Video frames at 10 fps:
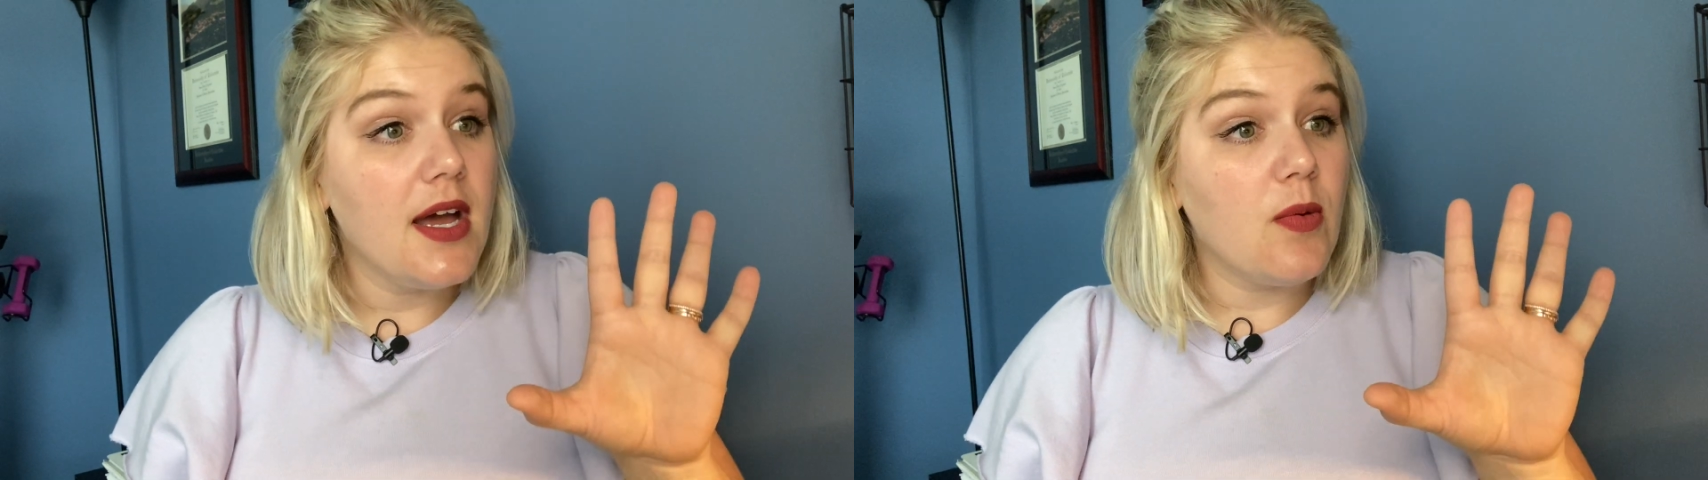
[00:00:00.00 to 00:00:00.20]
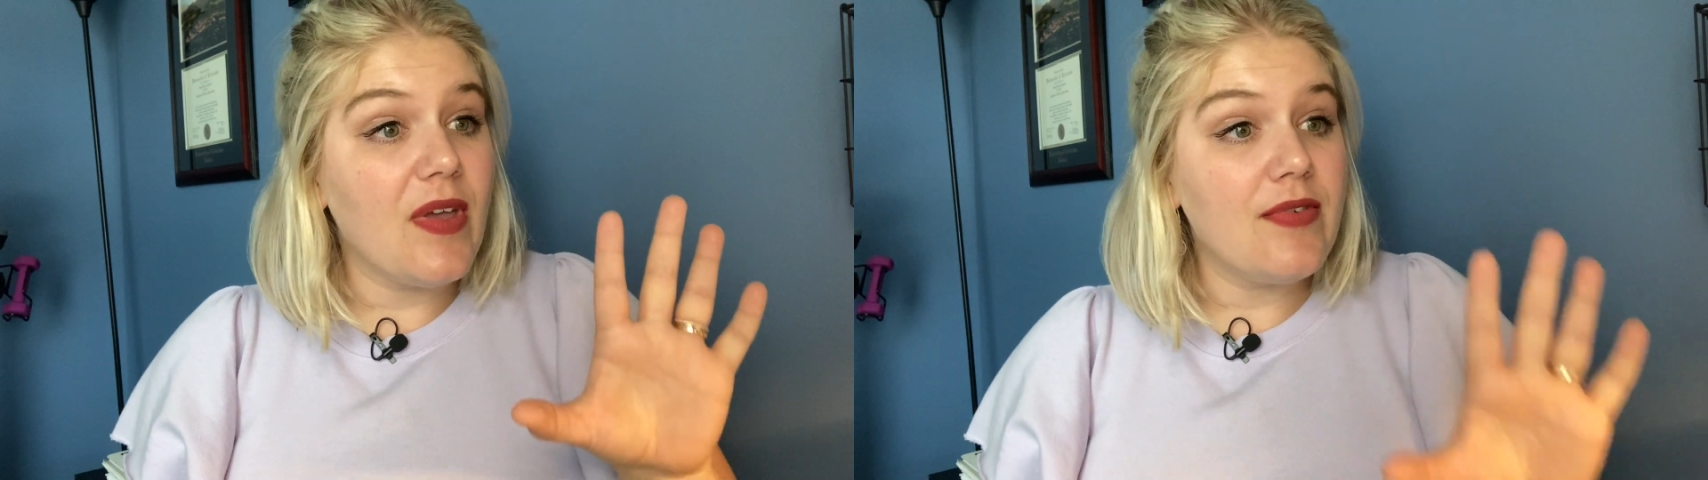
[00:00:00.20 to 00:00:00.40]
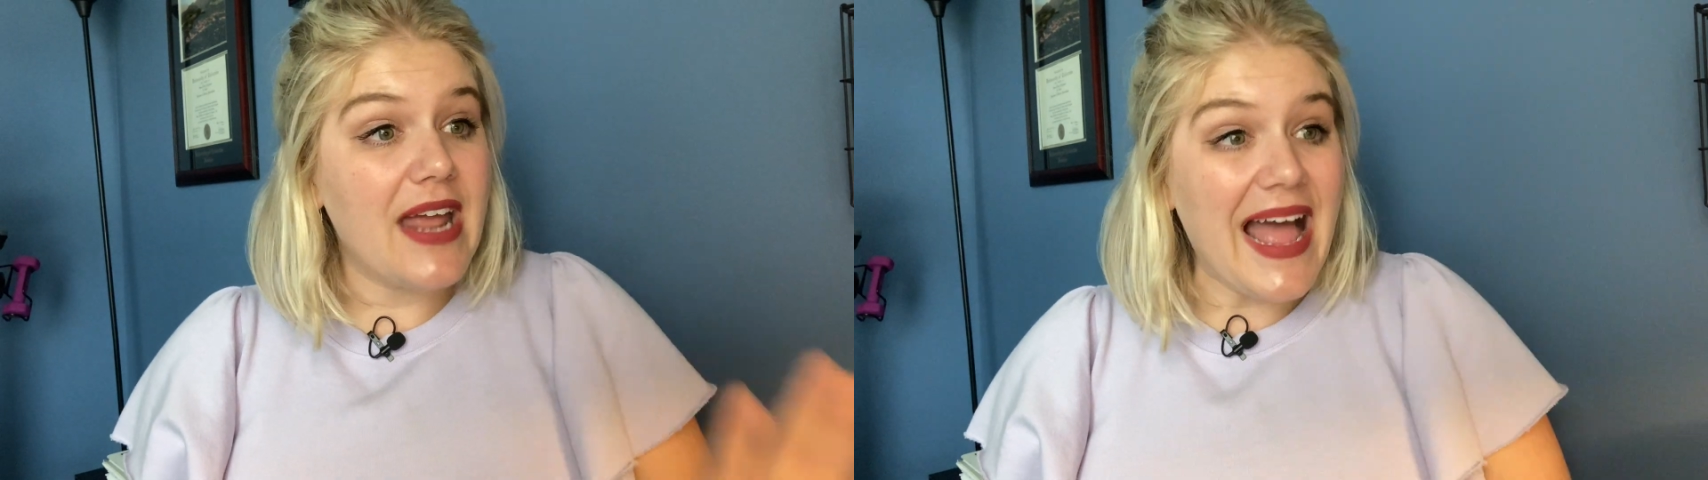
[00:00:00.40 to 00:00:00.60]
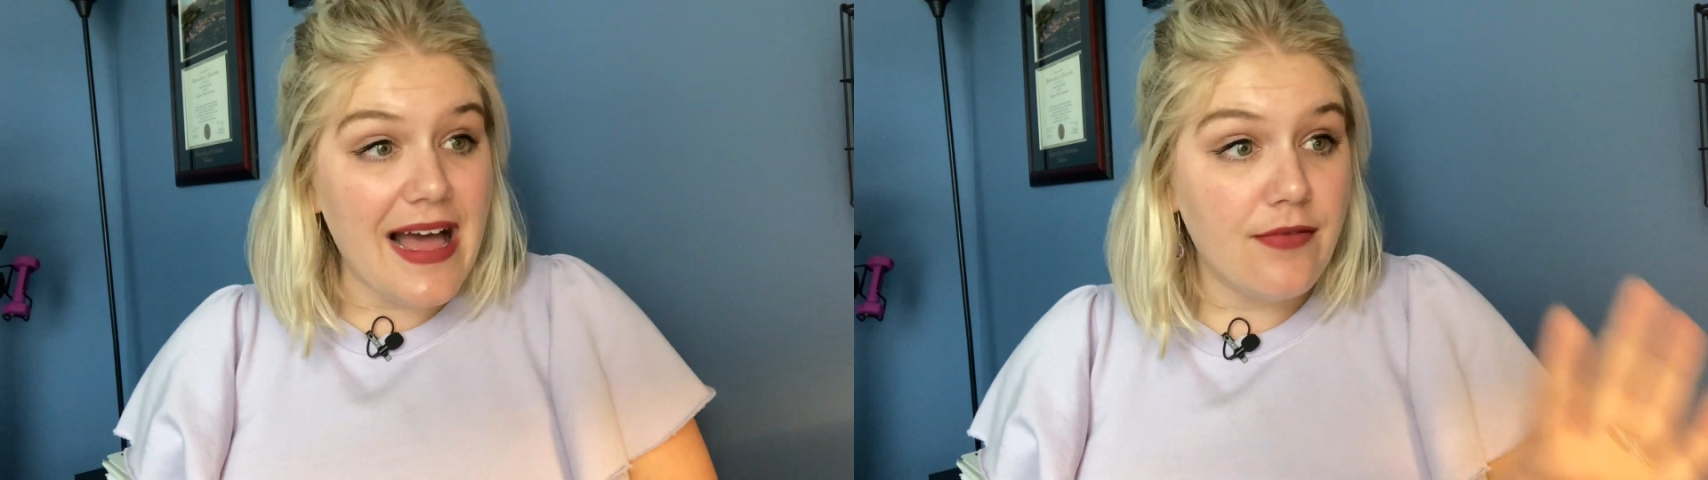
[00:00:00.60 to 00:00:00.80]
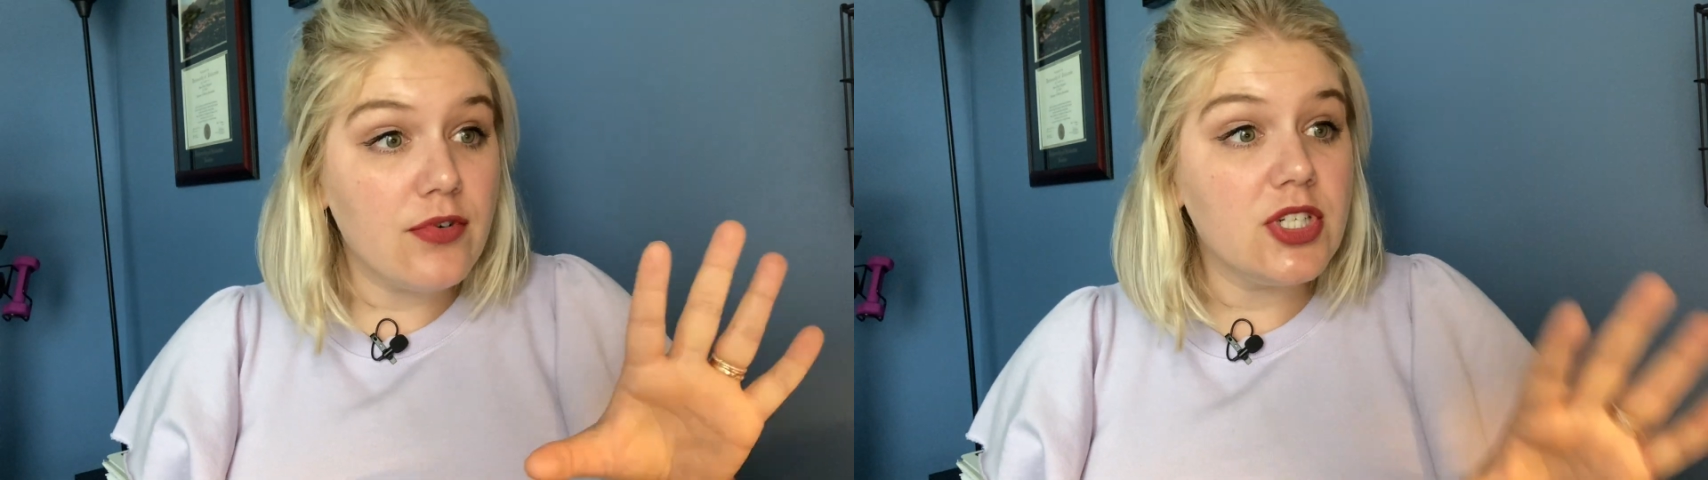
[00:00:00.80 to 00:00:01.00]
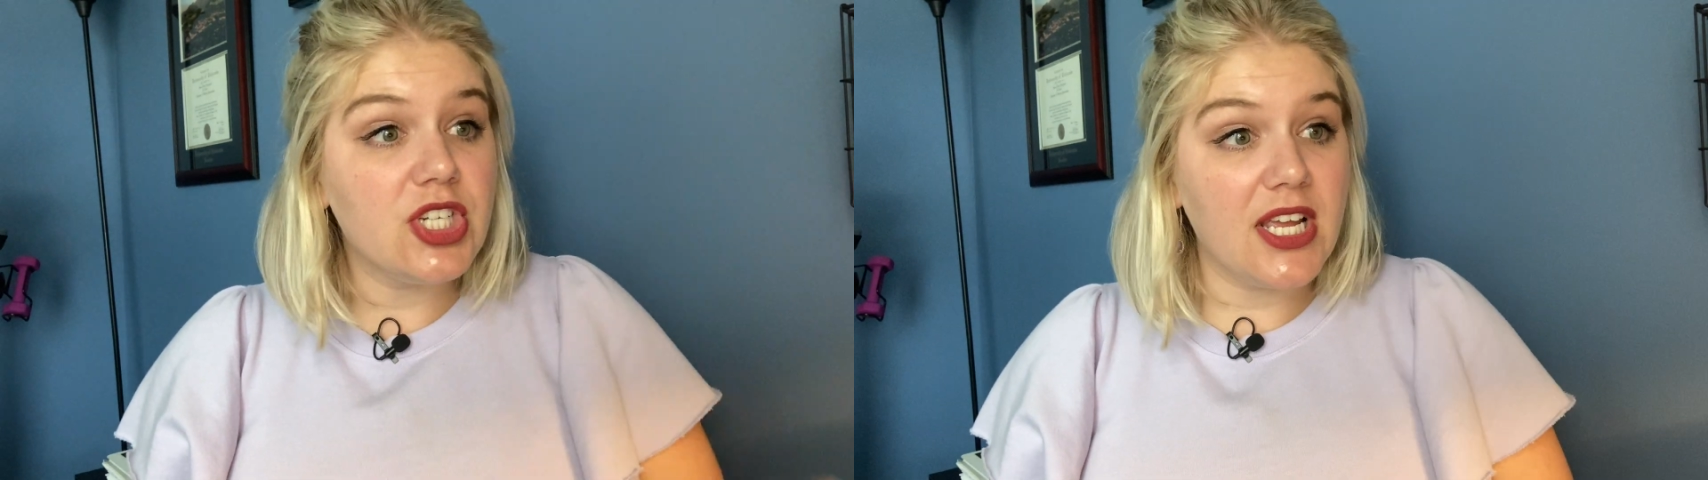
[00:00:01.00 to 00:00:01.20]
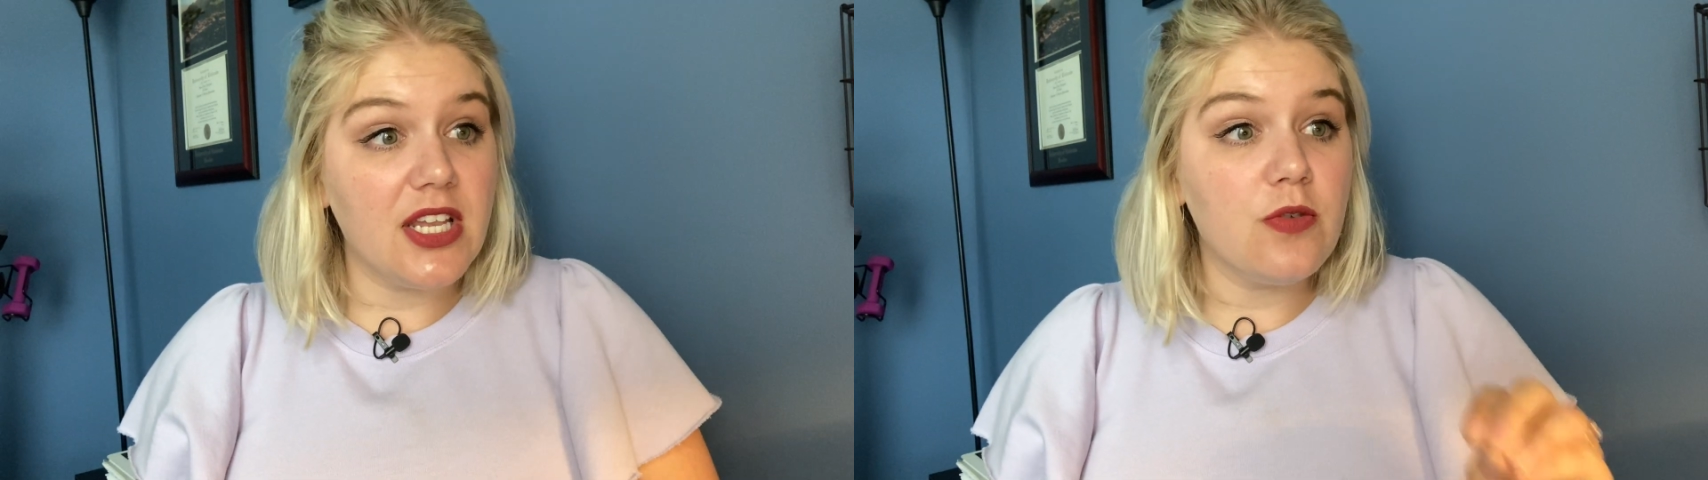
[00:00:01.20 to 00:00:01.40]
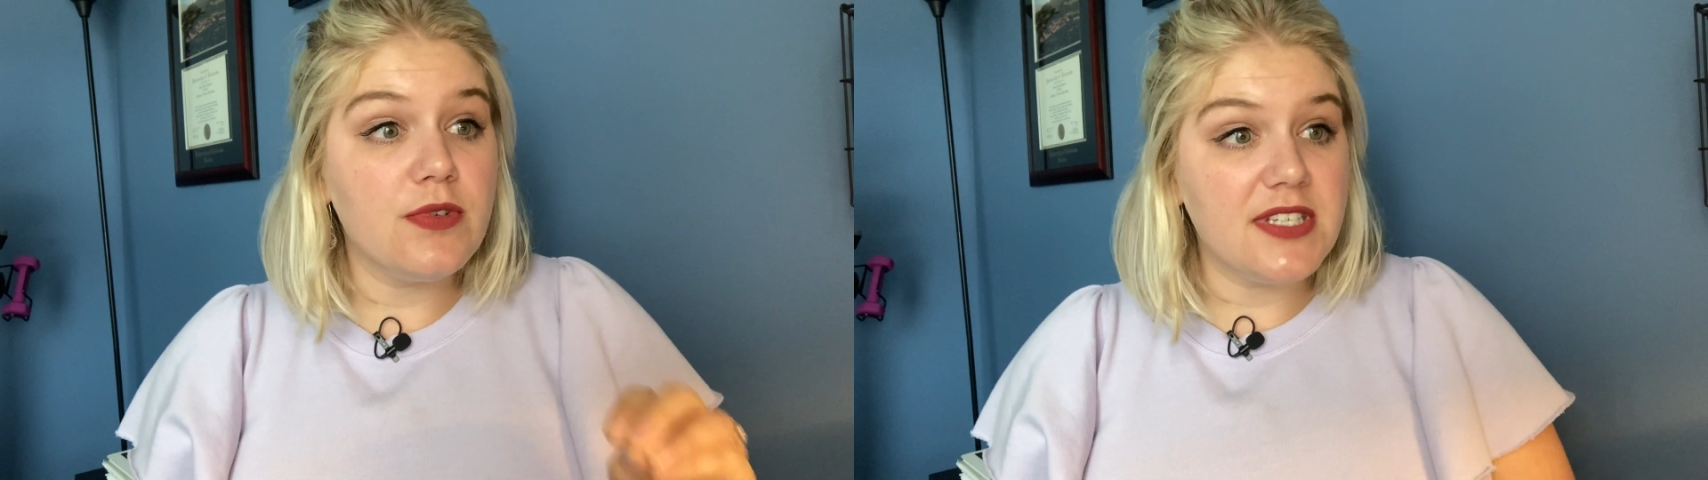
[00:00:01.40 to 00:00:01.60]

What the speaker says: We have an average annual